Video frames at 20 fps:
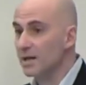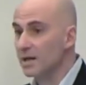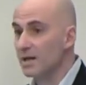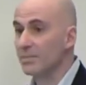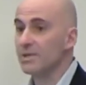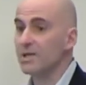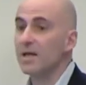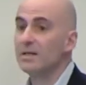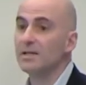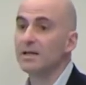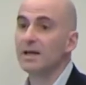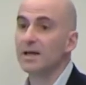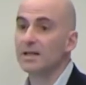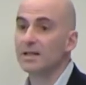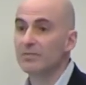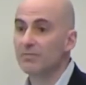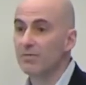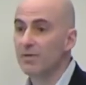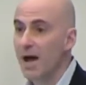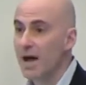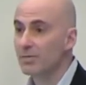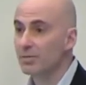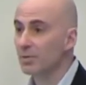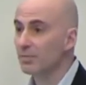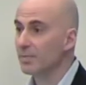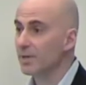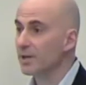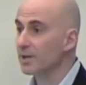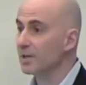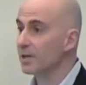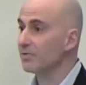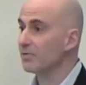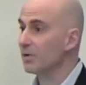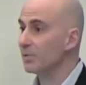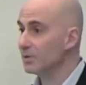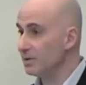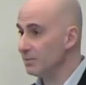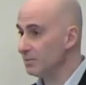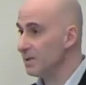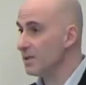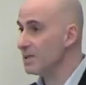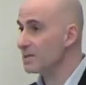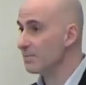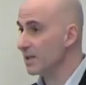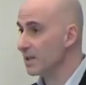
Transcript: creating an environment for this